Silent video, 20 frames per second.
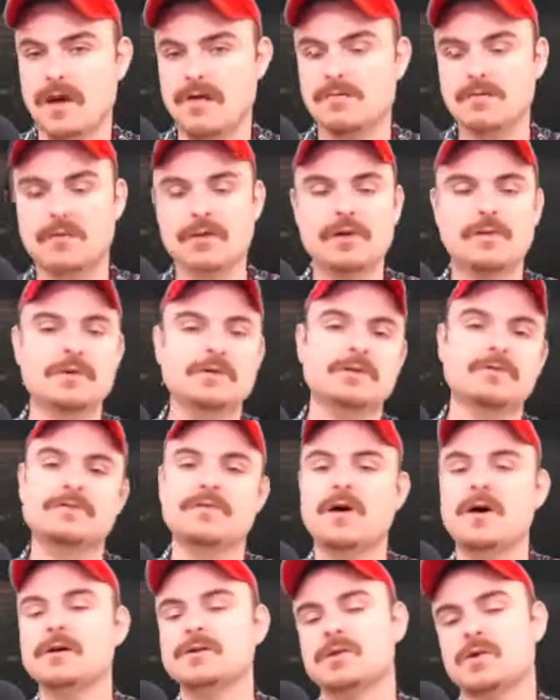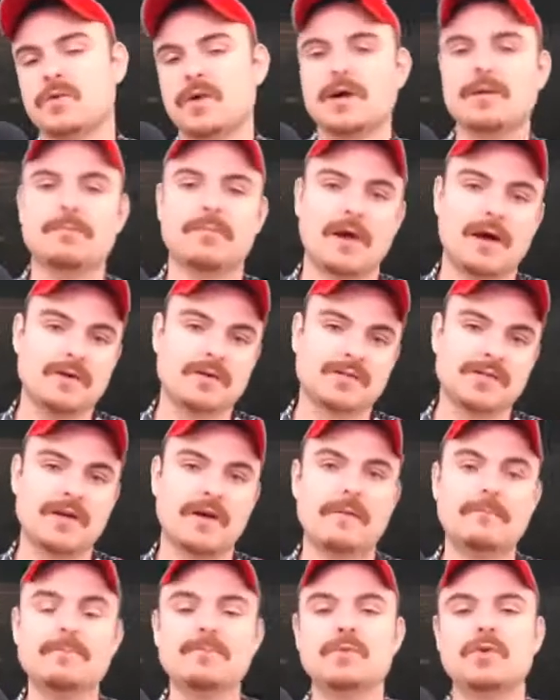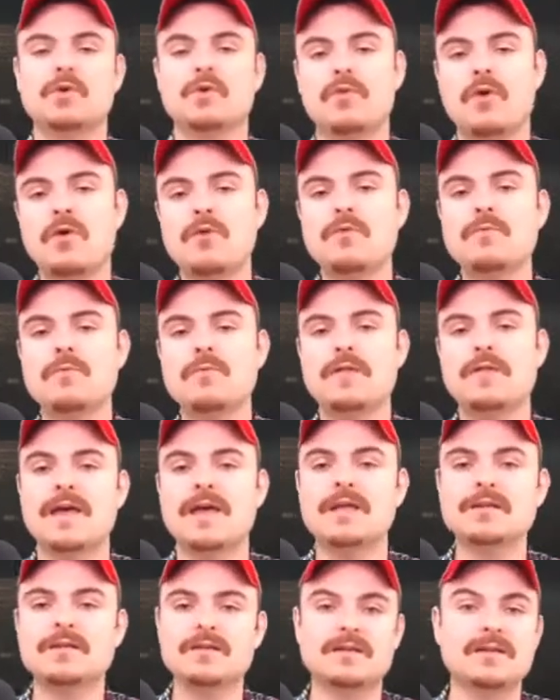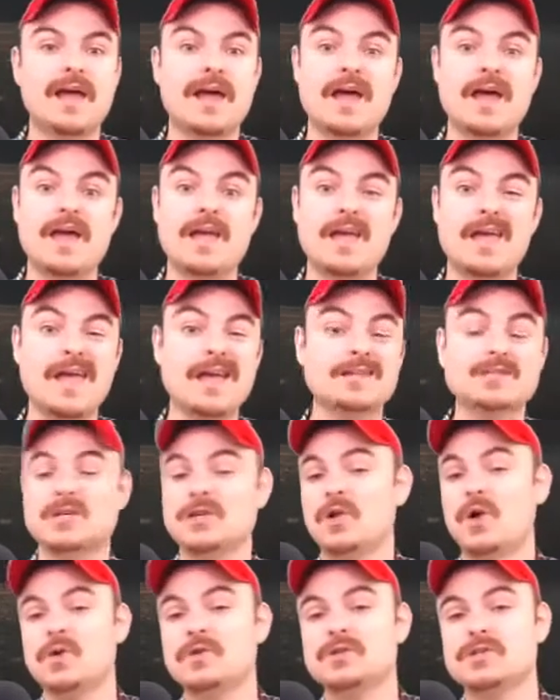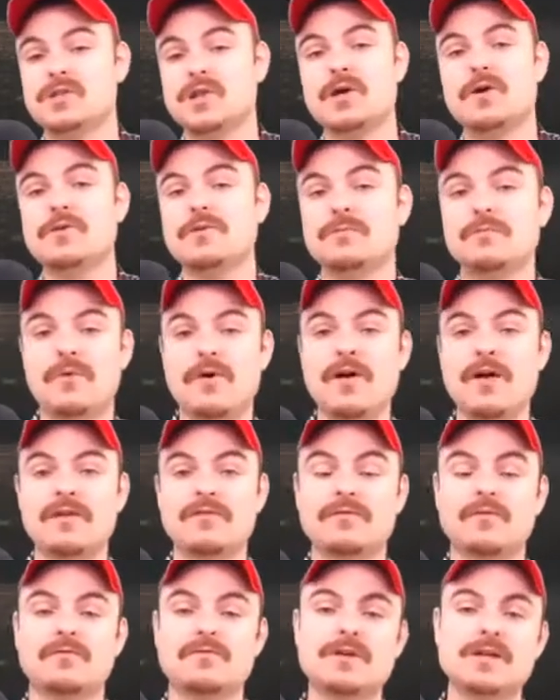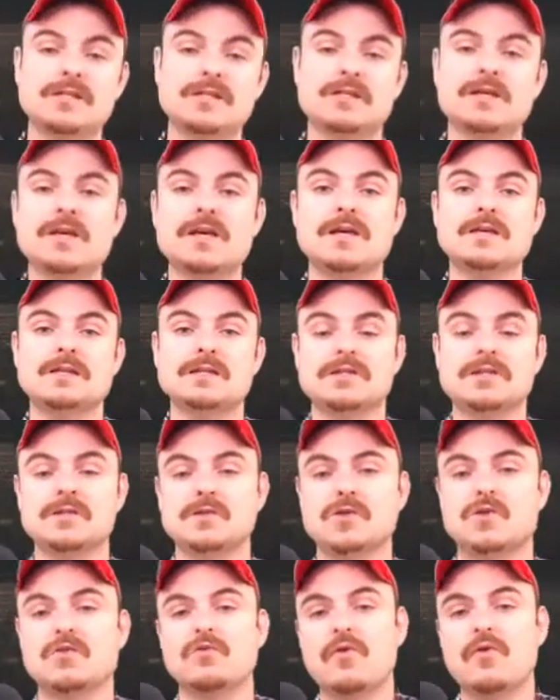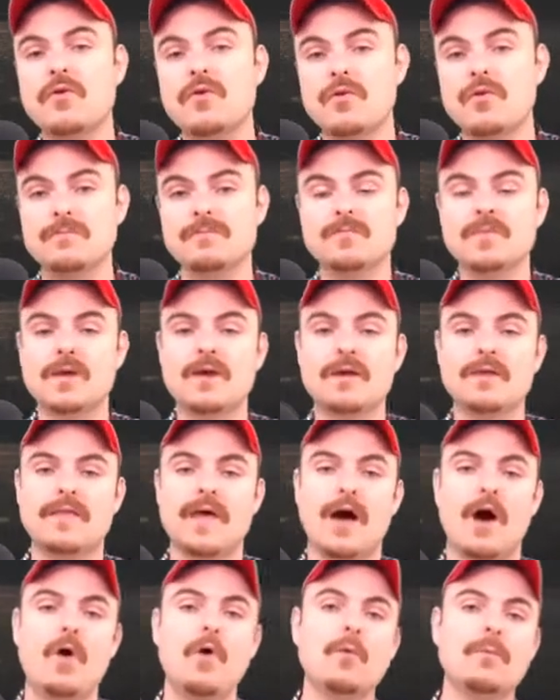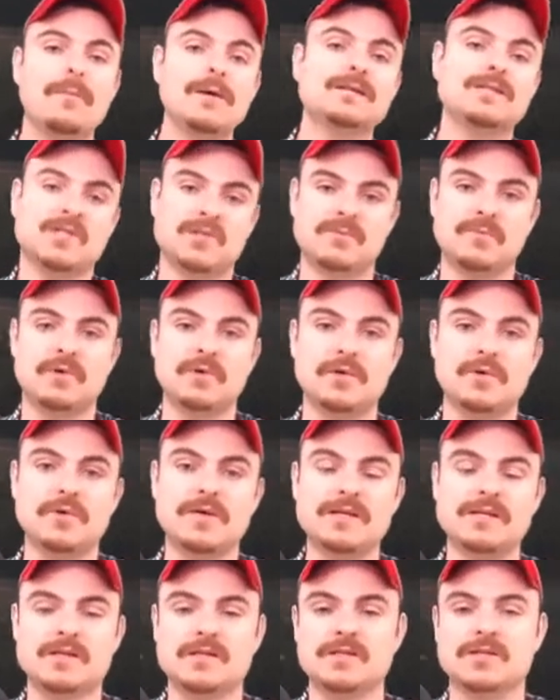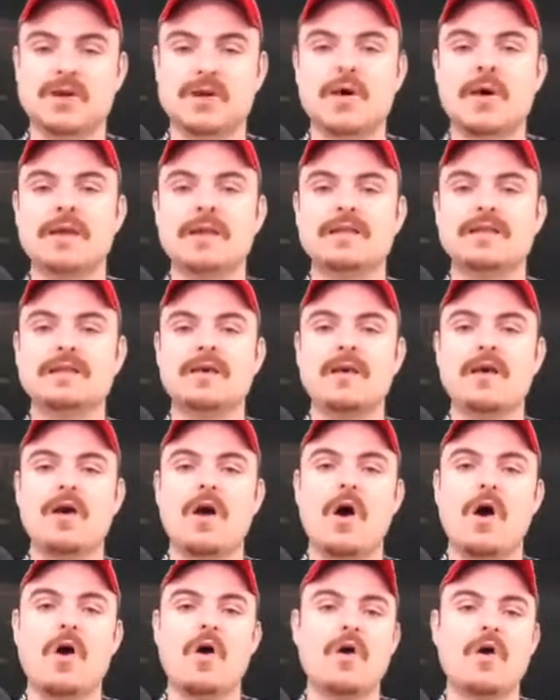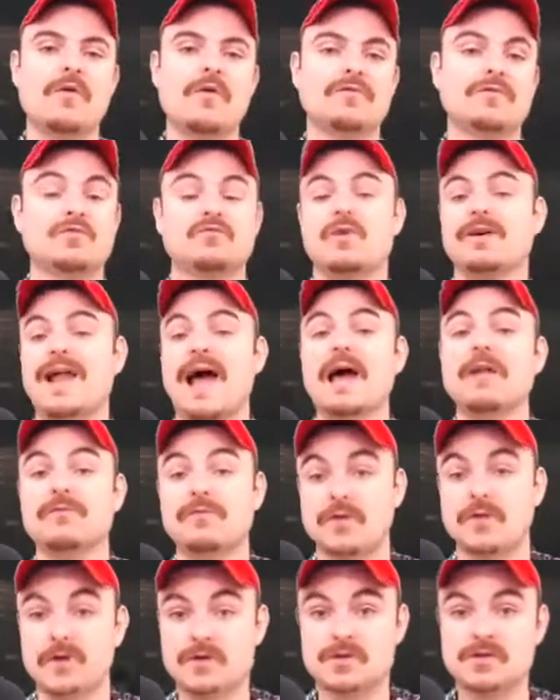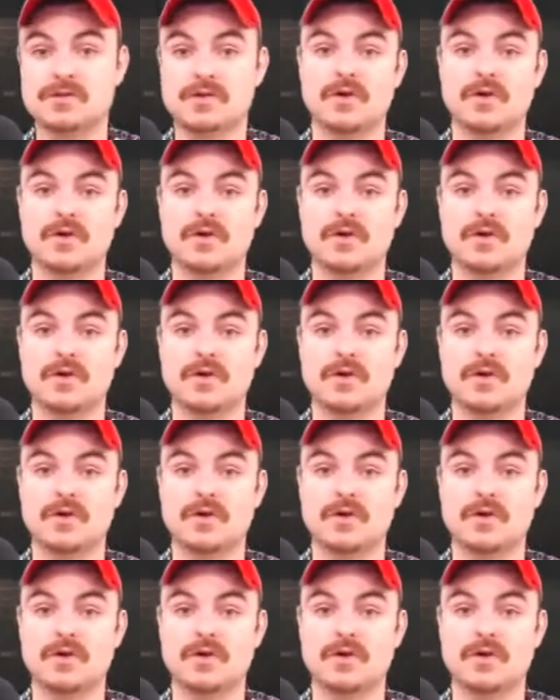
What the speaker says: Everybody wants a fast, quick browser. Chrome, at the end of the day, it's a lot slower than Brave. The reason is because Chrome, their whole business model is designed to run adverts.